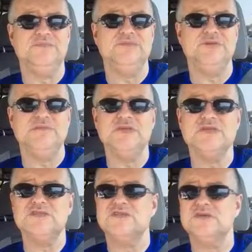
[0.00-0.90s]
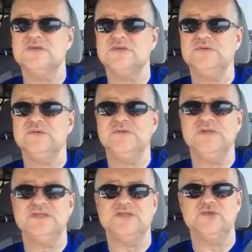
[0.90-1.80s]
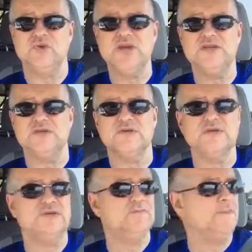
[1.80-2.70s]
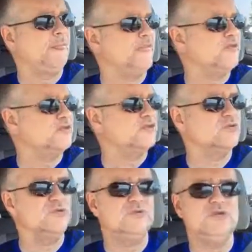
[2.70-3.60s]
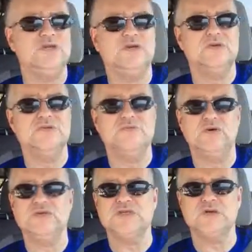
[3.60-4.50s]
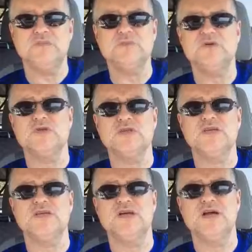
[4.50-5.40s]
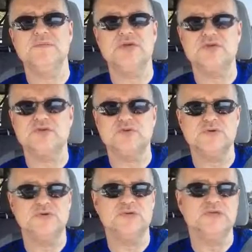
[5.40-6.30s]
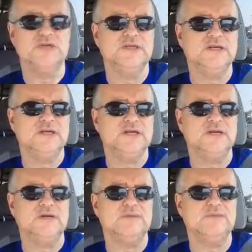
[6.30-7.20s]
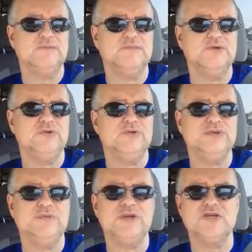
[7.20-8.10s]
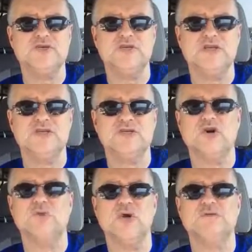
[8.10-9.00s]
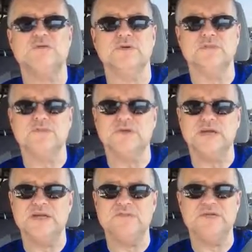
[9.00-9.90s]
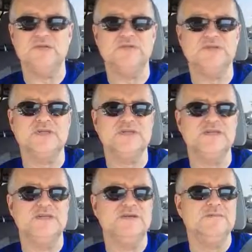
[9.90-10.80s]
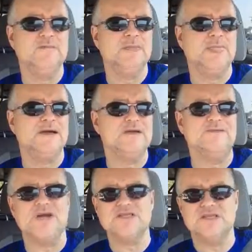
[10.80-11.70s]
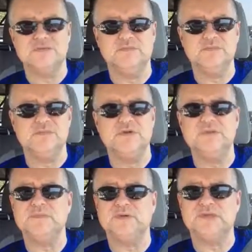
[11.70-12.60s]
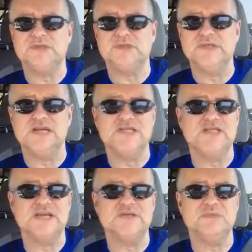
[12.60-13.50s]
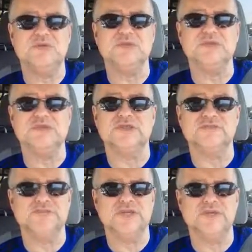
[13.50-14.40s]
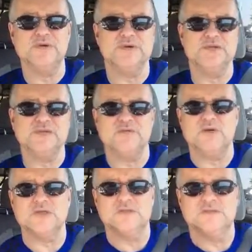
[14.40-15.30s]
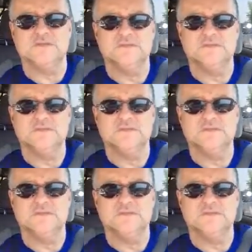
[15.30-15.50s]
your business too, as a trainer, is through focusing on one person at a time, making sure you're really making sure things go well for them. Okay, being really invested with people. So, and that's important. So anyway, thanks for watching.